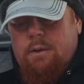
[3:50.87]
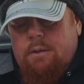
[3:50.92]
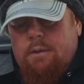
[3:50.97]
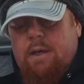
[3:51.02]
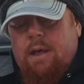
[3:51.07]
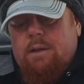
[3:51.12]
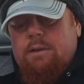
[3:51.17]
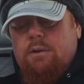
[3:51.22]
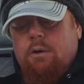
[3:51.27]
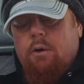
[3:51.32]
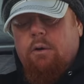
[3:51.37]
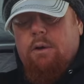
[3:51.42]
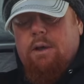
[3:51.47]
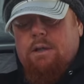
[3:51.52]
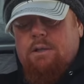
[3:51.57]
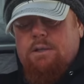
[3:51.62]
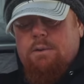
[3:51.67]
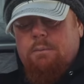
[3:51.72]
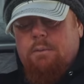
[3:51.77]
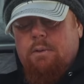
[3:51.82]
that's how I'll
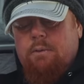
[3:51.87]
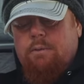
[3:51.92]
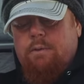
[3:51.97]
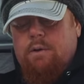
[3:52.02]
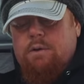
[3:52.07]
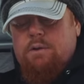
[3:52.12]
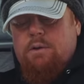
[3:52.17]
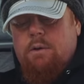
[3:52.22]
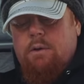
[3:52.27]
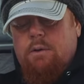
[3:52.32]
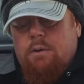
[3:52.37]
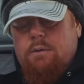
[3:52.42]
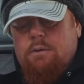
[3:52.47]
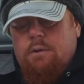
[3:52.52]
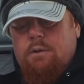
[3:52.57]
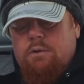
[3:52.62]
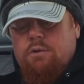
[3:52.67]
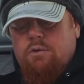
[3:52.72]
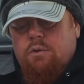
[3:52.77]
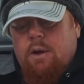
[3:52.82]
get some of the fish to,
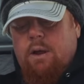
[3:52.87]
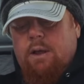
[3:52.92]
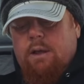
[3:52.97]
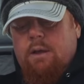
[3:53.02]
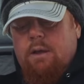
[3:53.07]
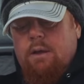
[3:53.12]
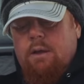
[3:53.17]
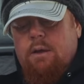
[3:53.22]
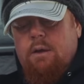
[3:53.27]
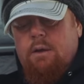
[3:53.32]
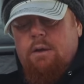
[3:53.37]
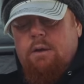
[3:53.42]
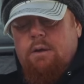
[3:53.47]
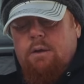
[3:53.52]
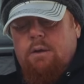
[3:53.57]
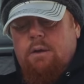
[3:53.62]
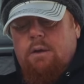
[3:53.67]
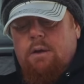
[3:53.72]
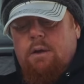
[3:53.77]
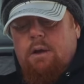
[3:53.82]
to strike.
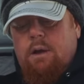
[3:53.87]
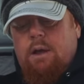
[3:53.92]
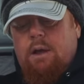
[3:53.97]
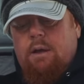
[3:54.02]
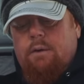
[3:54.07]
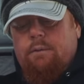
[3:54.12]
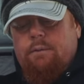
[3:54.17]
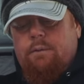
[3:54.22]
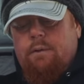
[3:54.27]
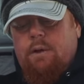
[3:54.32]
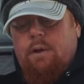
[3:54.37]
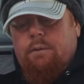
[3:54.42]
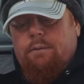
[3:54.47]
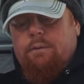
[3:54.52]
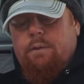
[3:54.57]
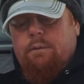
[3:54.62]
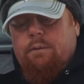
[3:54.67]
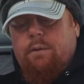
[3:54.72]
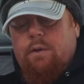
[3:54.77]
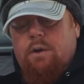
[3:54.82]
If, if
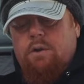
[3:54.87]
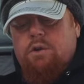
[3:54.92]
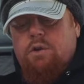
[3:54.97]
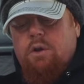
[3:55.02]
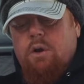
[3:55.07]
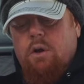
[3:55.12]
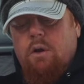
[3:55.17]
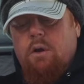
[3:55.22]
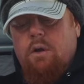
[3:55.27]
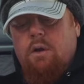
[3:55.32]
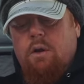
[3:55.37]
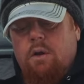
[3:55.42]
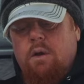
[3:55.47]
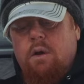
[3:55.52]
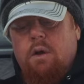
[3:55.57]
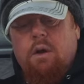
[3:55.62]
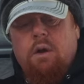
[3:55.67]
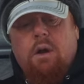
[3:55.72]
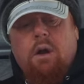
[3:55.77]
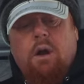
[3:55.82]
the fish
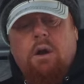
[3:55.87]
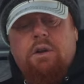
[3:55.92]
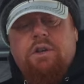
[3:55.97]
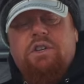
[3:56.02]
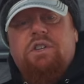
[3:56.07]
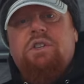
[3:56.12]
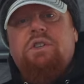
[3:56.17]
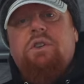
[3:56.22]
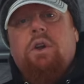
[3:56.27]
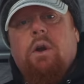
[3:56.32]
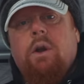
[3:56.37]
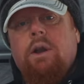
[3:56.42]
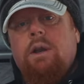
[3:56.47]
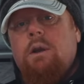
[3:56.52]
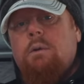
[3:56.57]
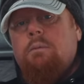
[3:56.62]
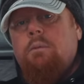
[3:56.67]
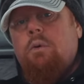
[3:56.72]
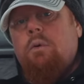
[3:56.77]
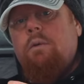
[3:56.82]
are starting
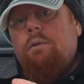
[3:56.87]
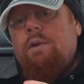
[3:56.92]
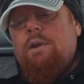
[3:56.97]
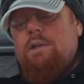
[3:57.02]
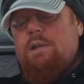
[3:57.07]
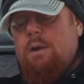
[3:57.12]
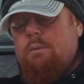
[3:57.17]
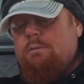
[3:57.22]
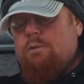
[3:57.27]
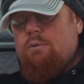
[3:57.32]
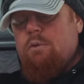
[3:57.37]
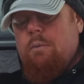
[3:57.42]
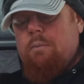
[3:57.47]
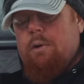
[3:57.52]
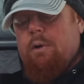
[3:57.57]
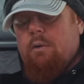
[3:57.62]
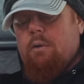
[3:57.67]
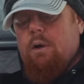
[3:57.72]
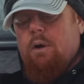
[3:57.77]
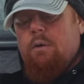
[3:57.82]
to move, you see them
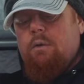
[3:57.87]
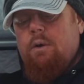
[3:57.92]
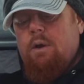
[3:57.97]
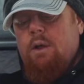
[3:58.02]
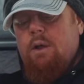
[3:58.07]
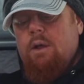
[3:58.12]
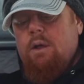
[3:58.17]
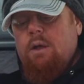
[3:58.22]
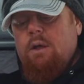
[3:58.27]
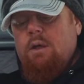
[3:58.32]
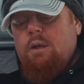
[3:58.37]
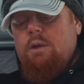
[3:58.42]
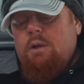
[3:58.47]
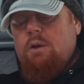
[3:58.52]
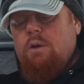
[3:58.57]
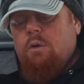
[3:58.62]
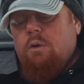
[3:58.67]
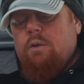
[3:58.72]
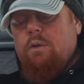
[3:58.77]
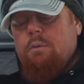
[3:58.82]
swimming around, you
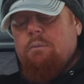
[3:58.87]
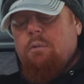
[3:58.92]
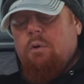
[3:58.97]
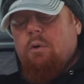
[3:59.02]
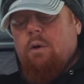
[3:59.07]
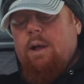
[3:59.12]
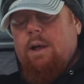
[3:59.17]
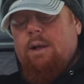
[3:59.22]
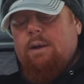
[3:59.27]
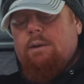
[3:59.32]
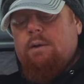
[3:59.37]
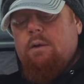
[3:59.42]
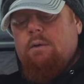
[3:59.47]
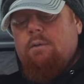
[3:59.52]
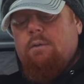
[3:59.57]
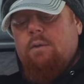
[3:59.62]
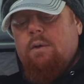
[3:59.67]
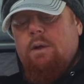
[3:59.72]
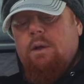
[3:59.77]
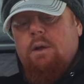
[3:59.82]
know they're more
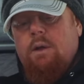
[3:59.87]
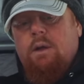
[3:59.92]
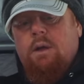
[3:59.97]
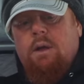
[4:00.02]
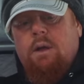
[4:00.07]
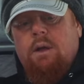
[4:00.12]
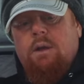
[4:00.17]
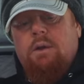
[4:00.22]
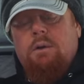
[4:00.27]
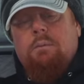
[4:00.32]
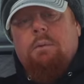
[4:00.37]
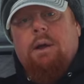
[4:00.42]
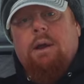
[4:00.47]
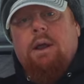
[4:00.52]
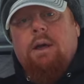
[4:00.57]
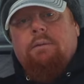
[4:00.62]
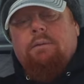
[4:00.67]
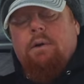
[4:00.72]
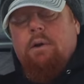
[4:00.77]
active. You might have